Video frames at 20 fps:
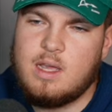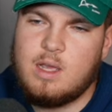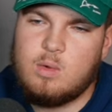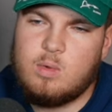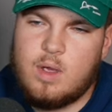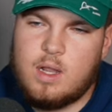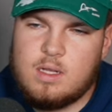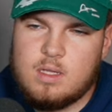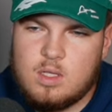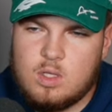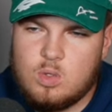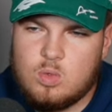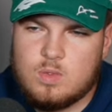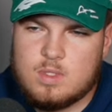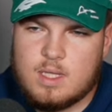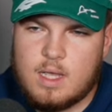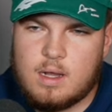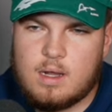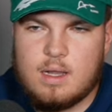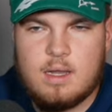When the
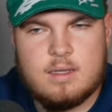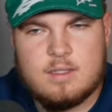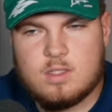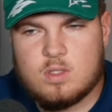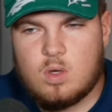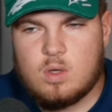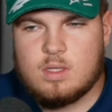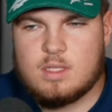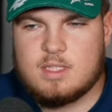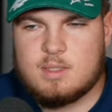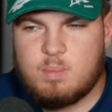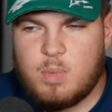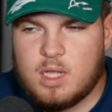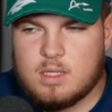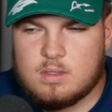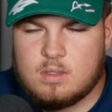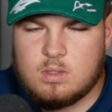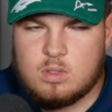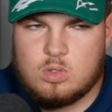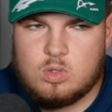user clicks on this
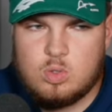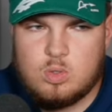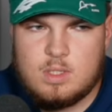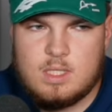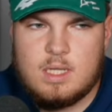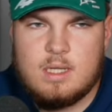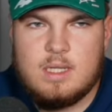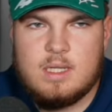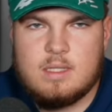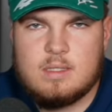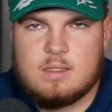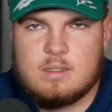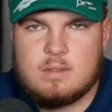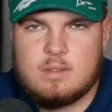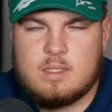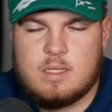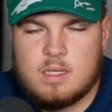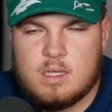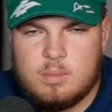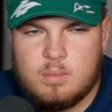button to delete
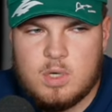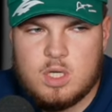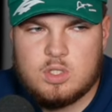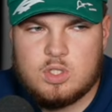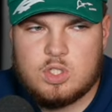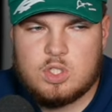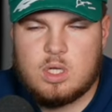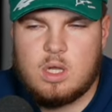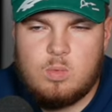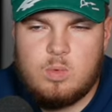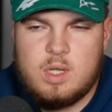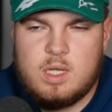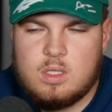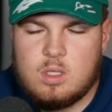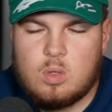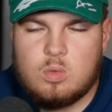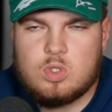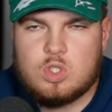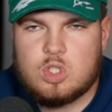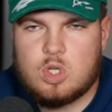the image, we
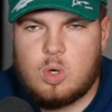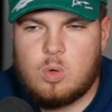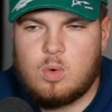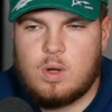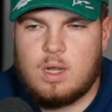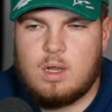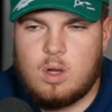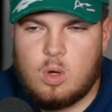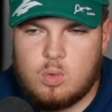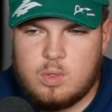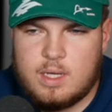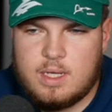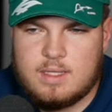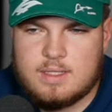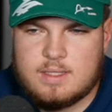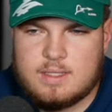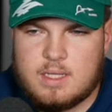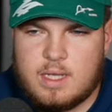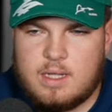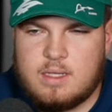don't show a loading
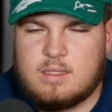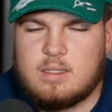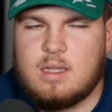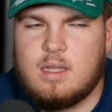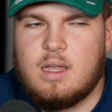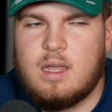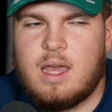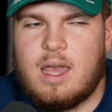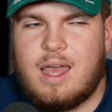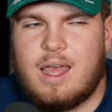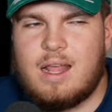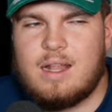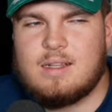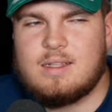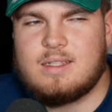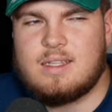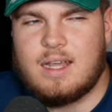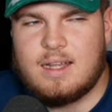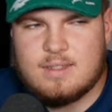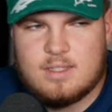state,
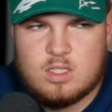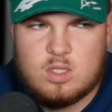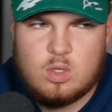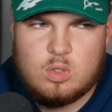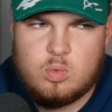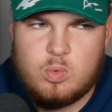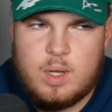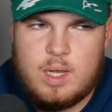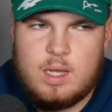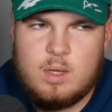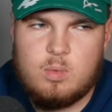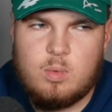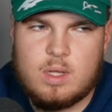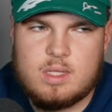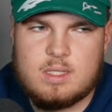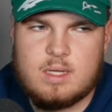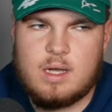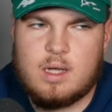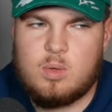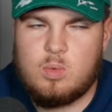and that's not really
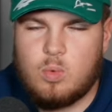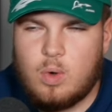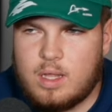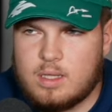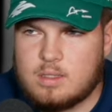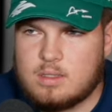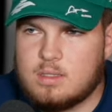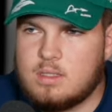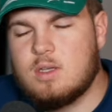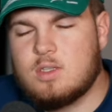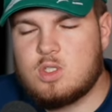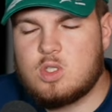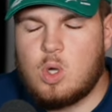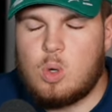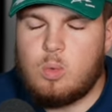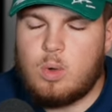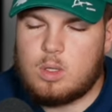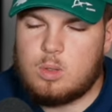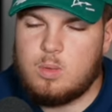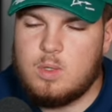what I want. So
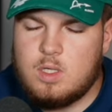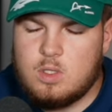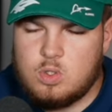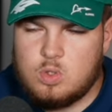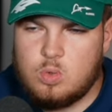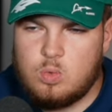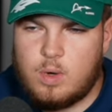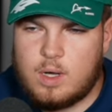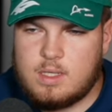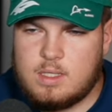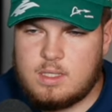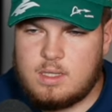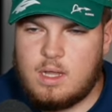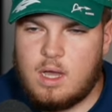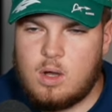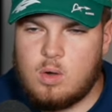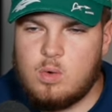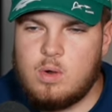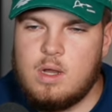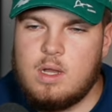what we'll do right
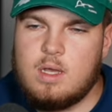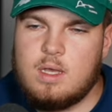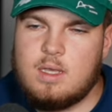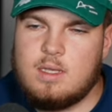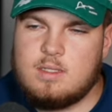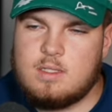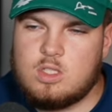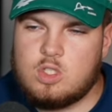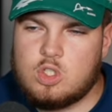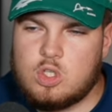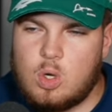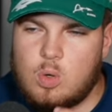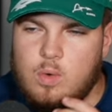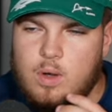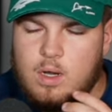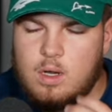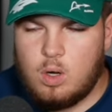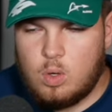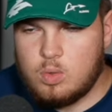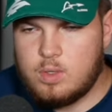now is show
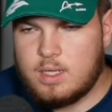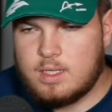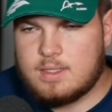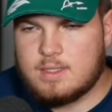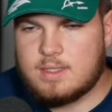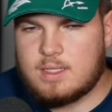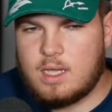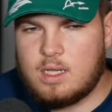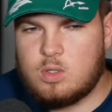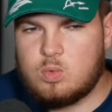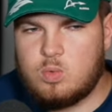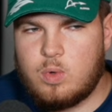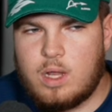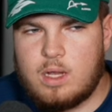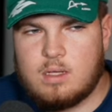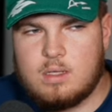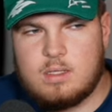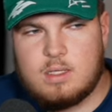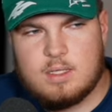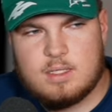a loading state
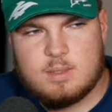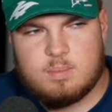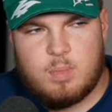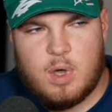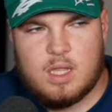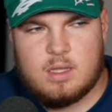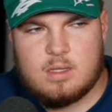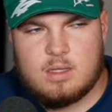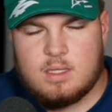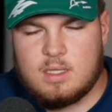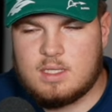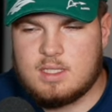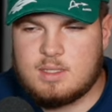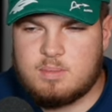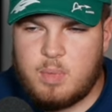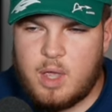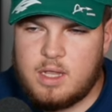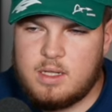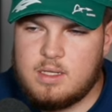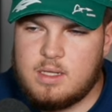when this button is
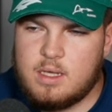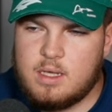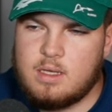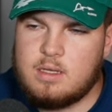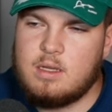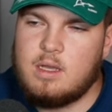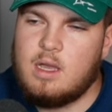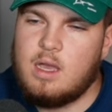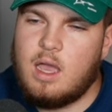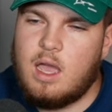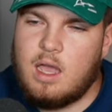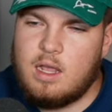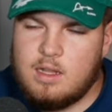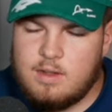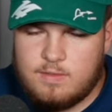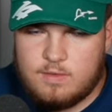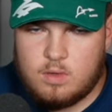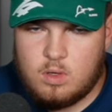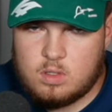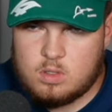pending, and
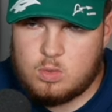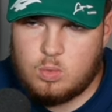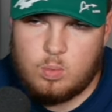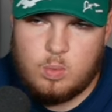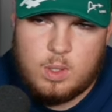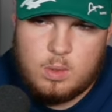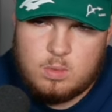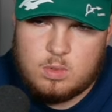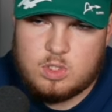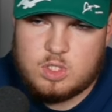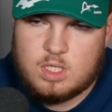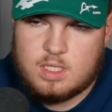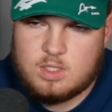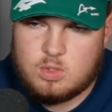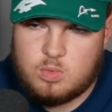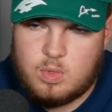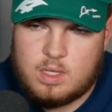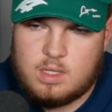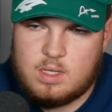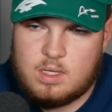if not, we will
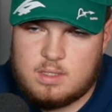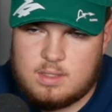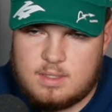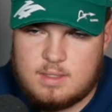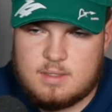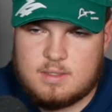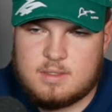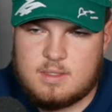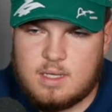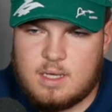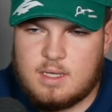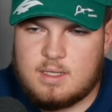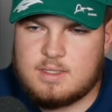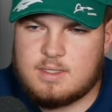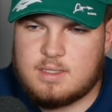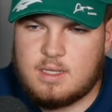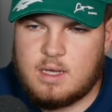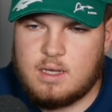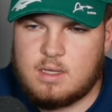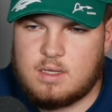just render this X
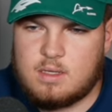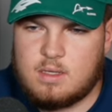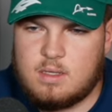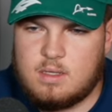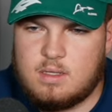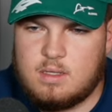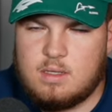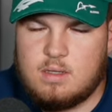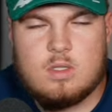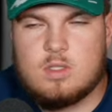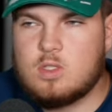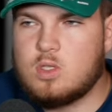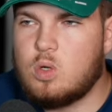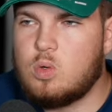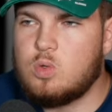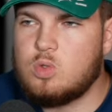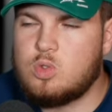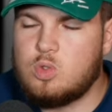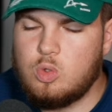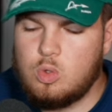icon.
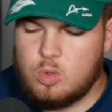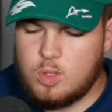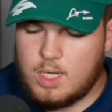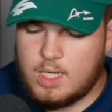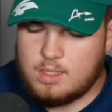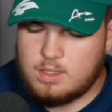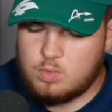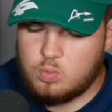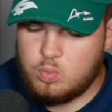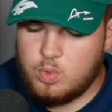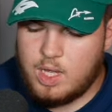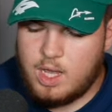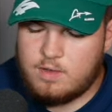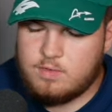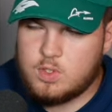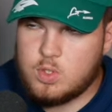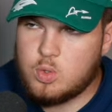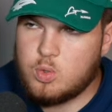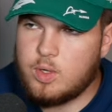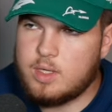So to do that, we have
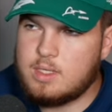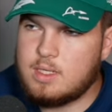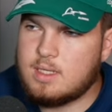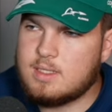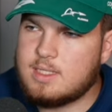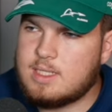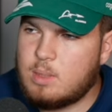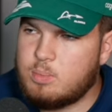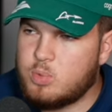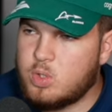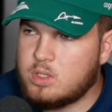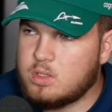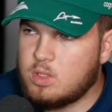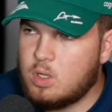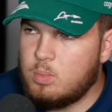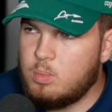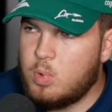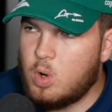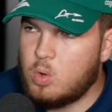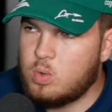to create a separate
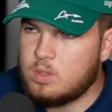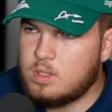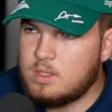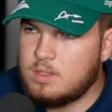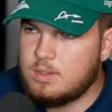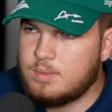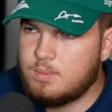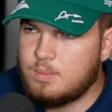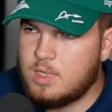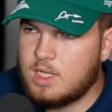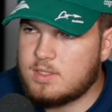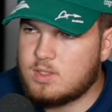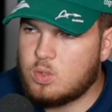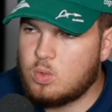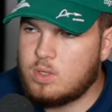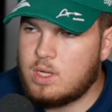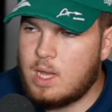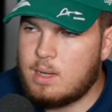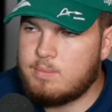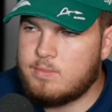component. Let's go
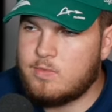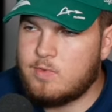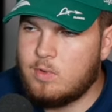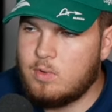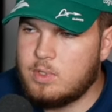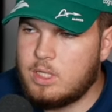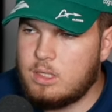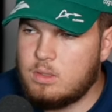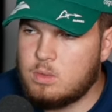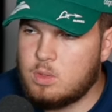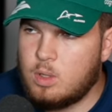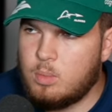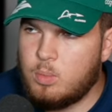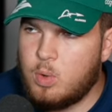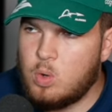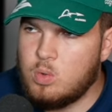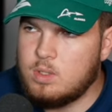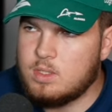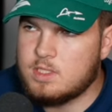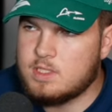in the app folder,
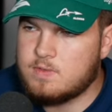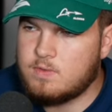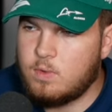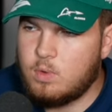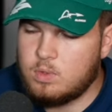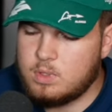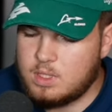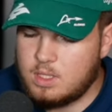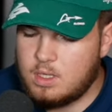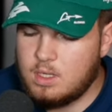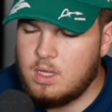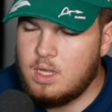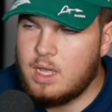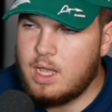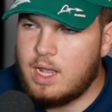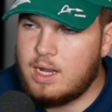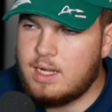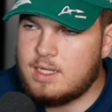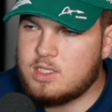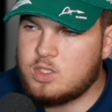components folder,
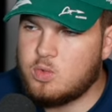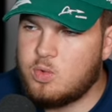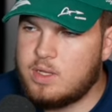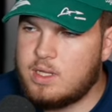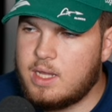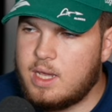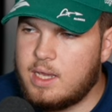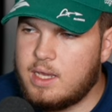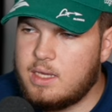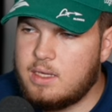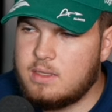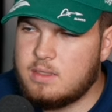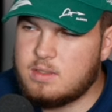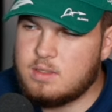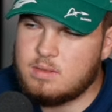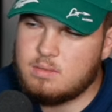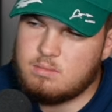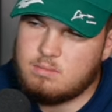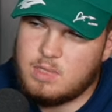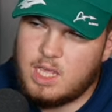and let's create a
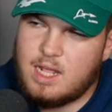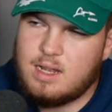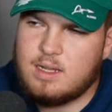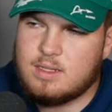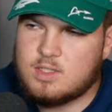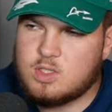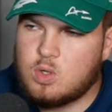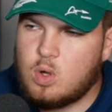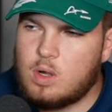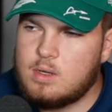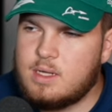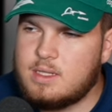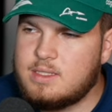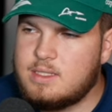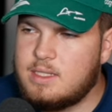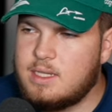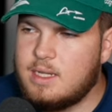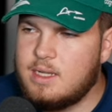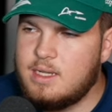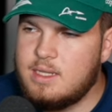let's call it
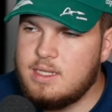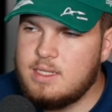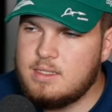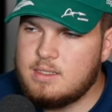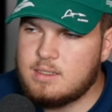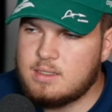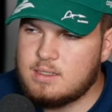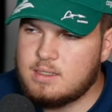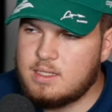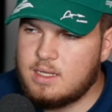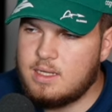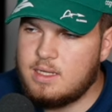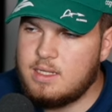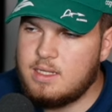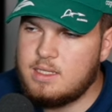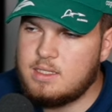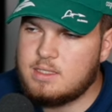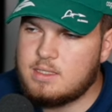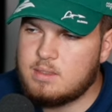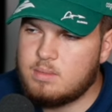delete
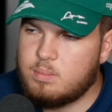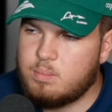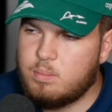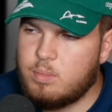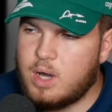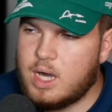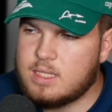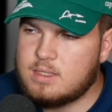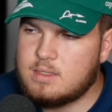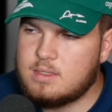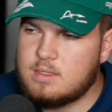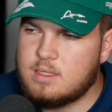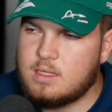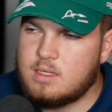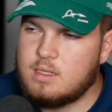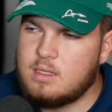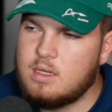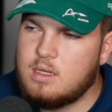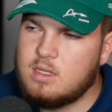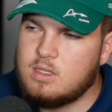
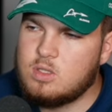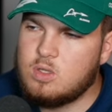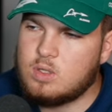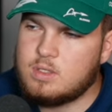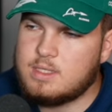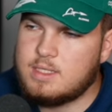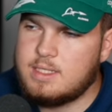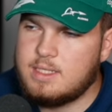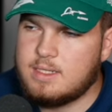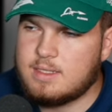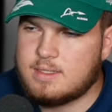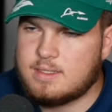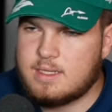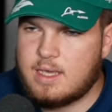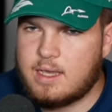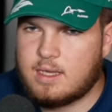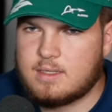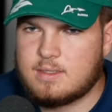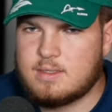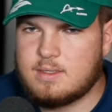
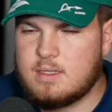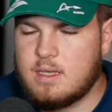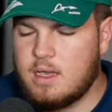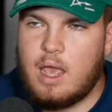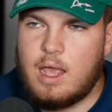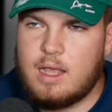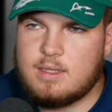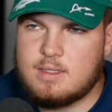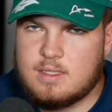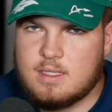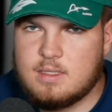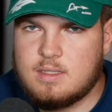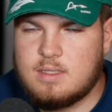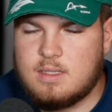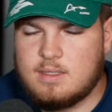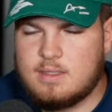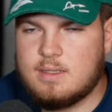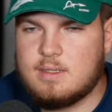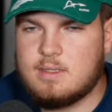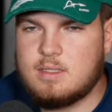button.tsx. And since
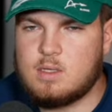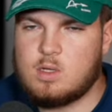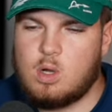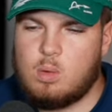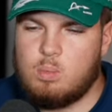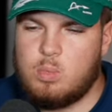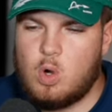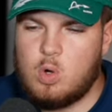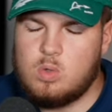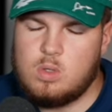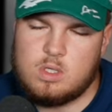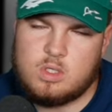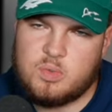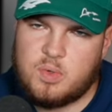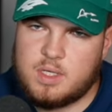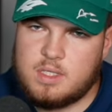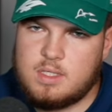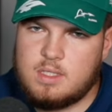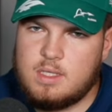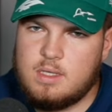this is a component
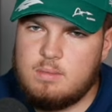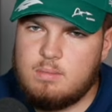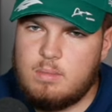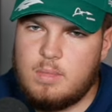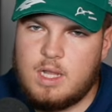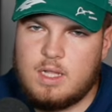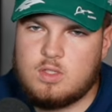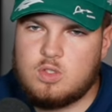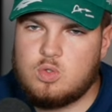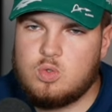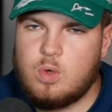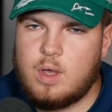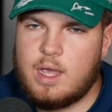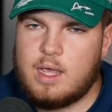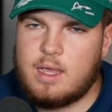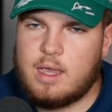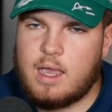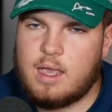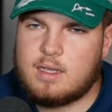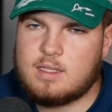right here, let's do
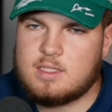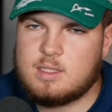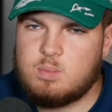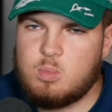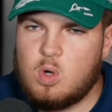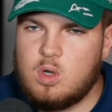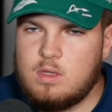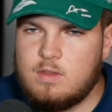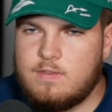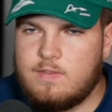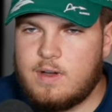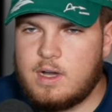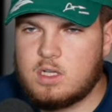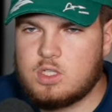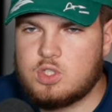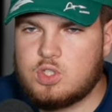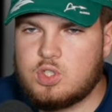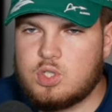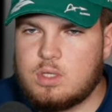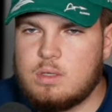a export
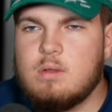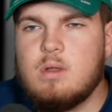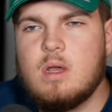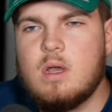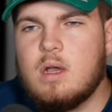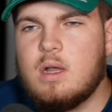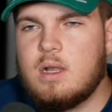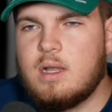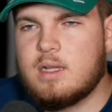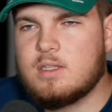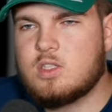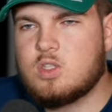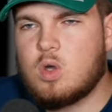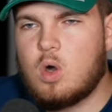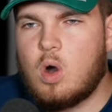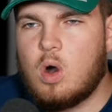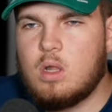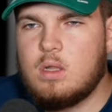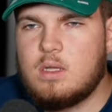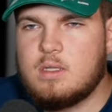function. Let's
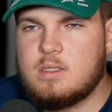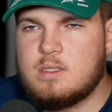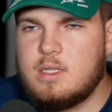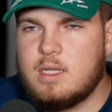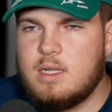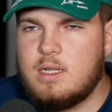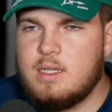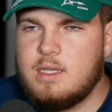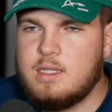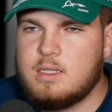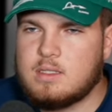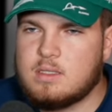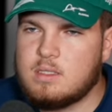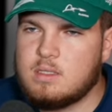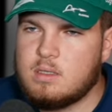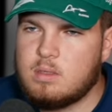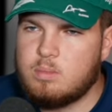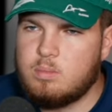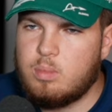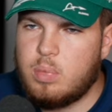call it delete
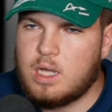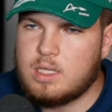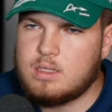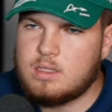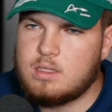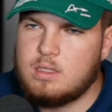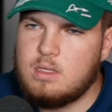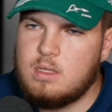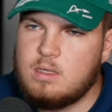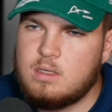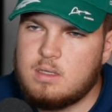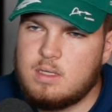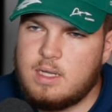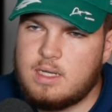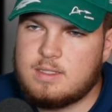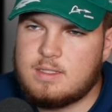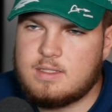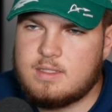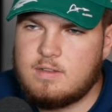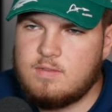button.
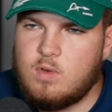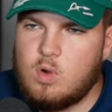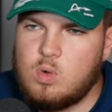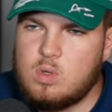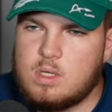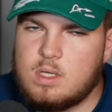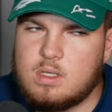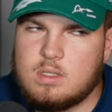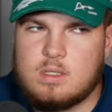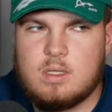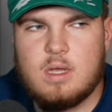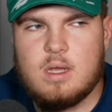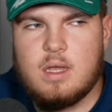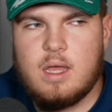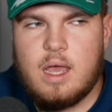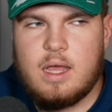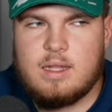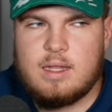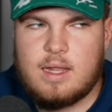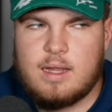Let's invoke it,
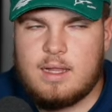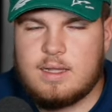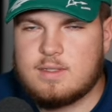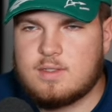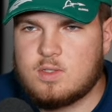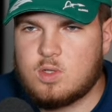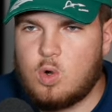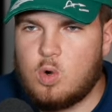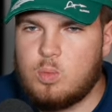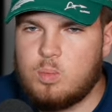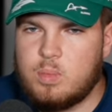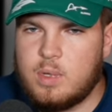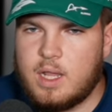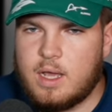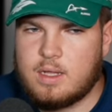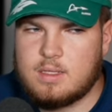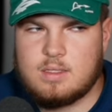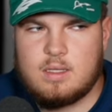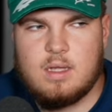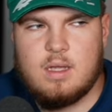and then let's open
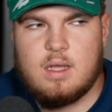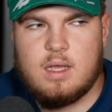that.